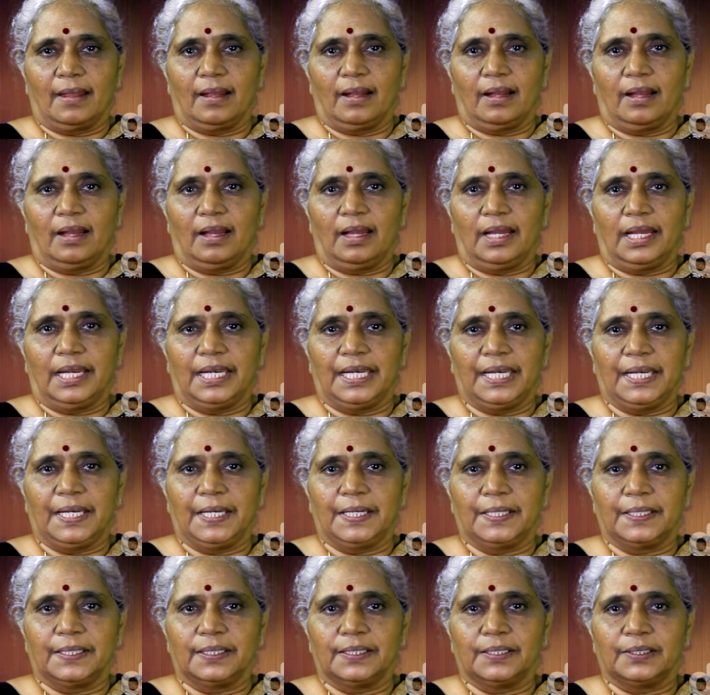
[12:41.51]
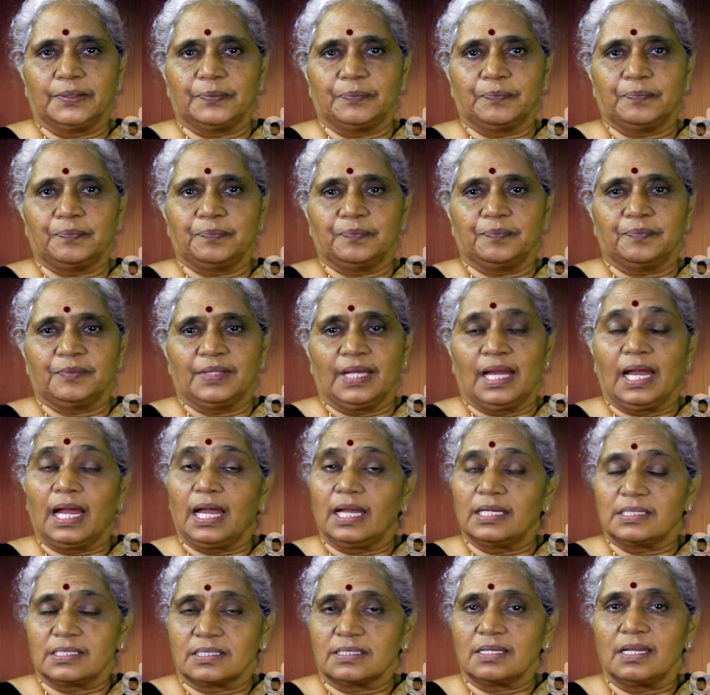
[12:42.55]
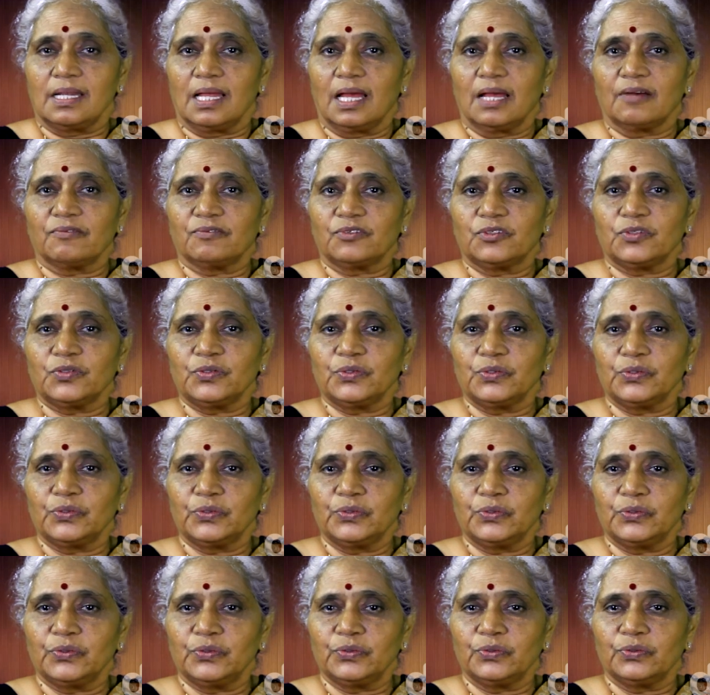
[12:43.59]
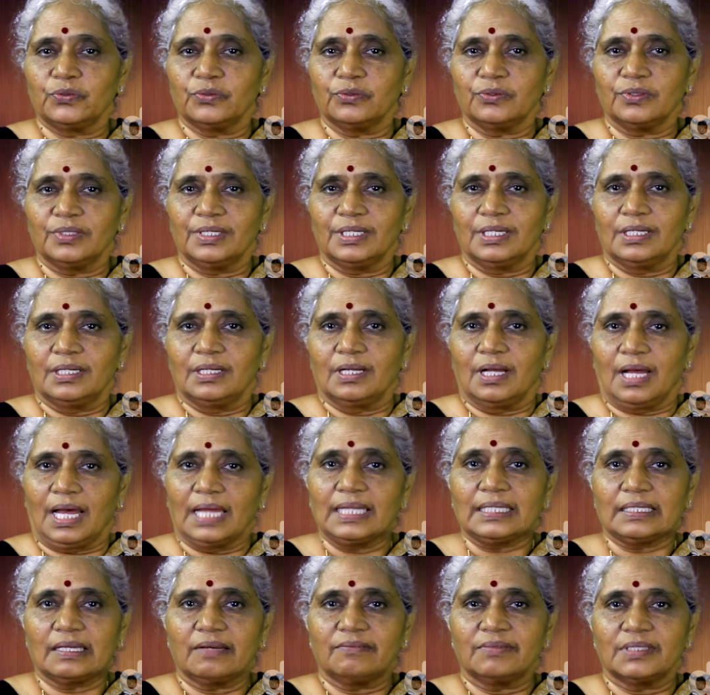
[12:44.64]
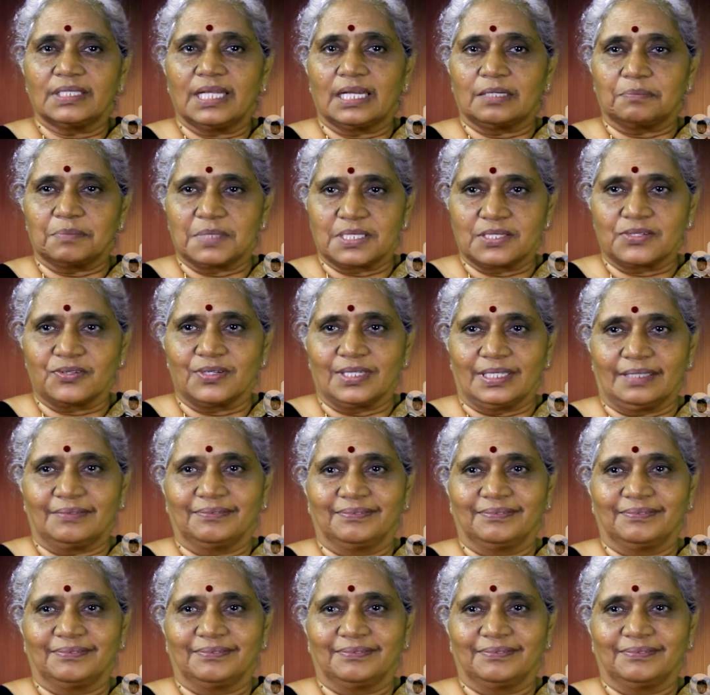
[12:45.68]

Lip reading: And I still have to uncover that mystery.